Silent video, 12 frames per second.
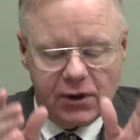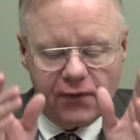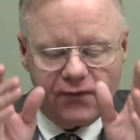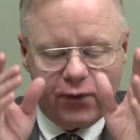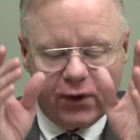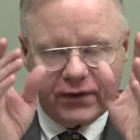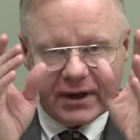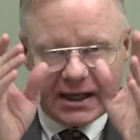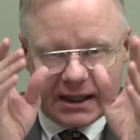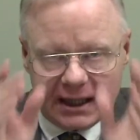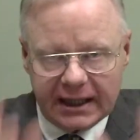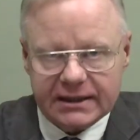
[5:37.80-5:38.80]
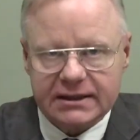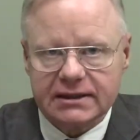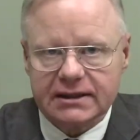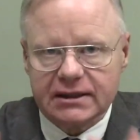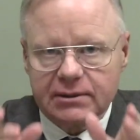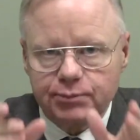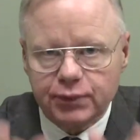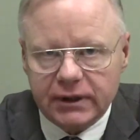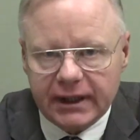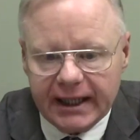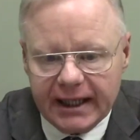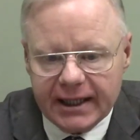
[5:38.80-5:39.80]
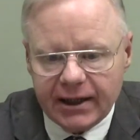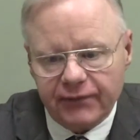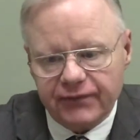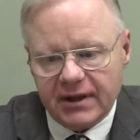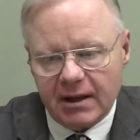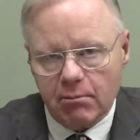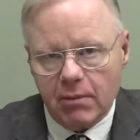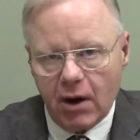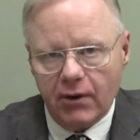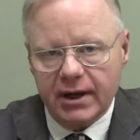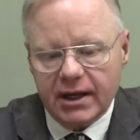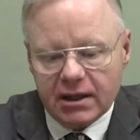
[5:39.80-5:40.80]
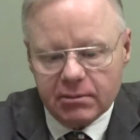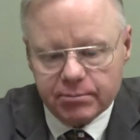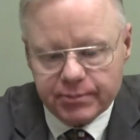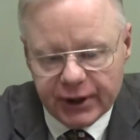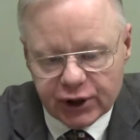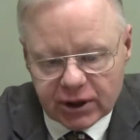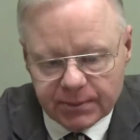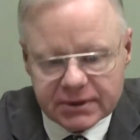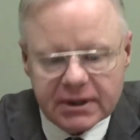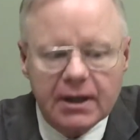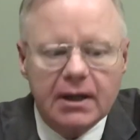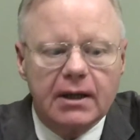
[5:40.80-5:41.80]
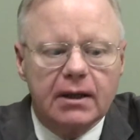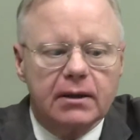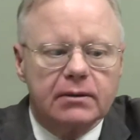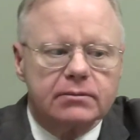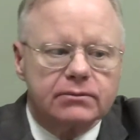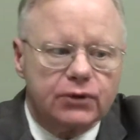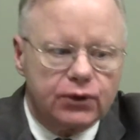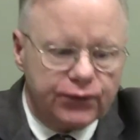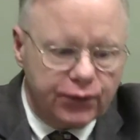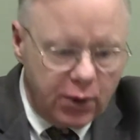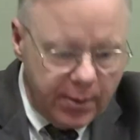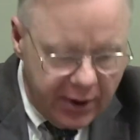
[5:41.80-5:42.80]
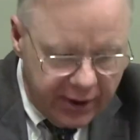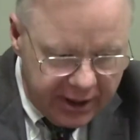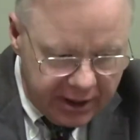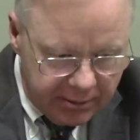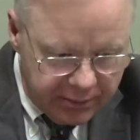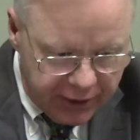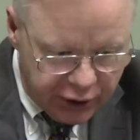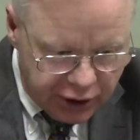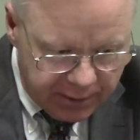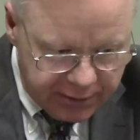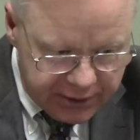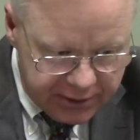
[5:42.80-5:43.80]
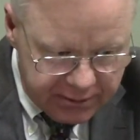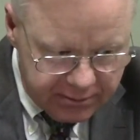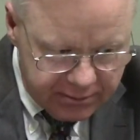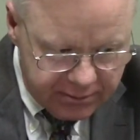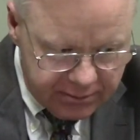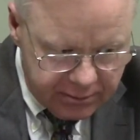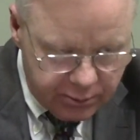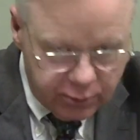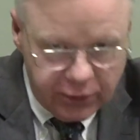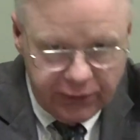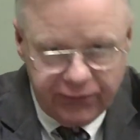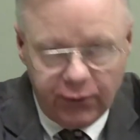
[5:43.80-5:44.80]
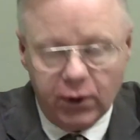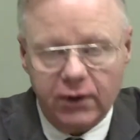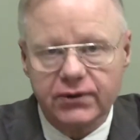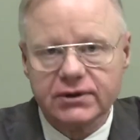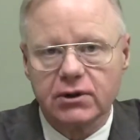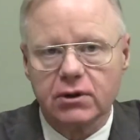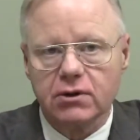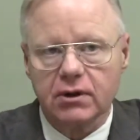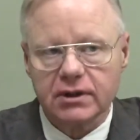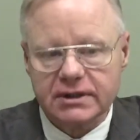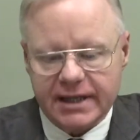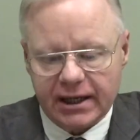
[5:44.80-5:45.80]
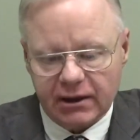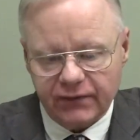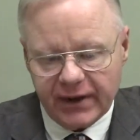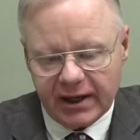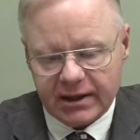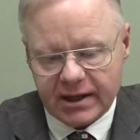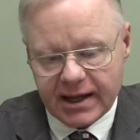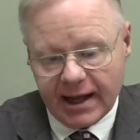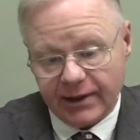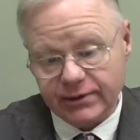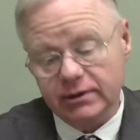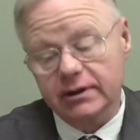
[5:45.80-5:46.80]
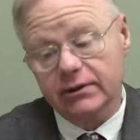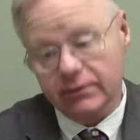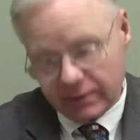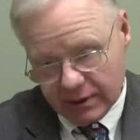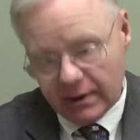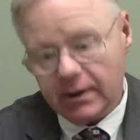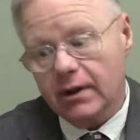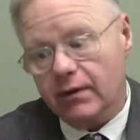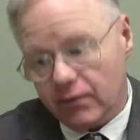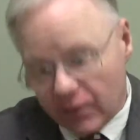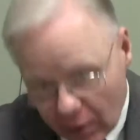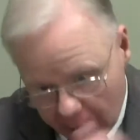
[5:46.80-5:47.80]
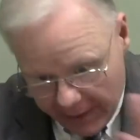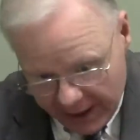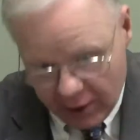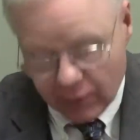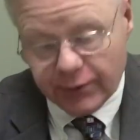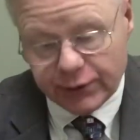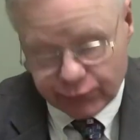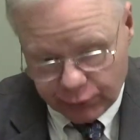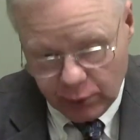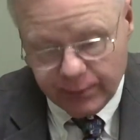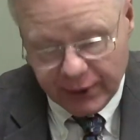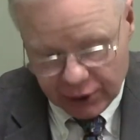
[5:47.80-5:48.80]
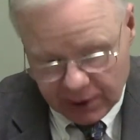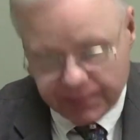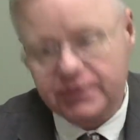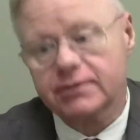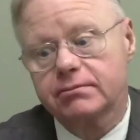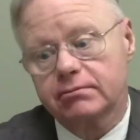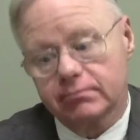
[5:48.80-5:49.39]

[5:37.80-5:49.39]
for the constant plea of the American bishops, the true American bishops, before the so-called Second Vatican Council, and there are many of those true bishops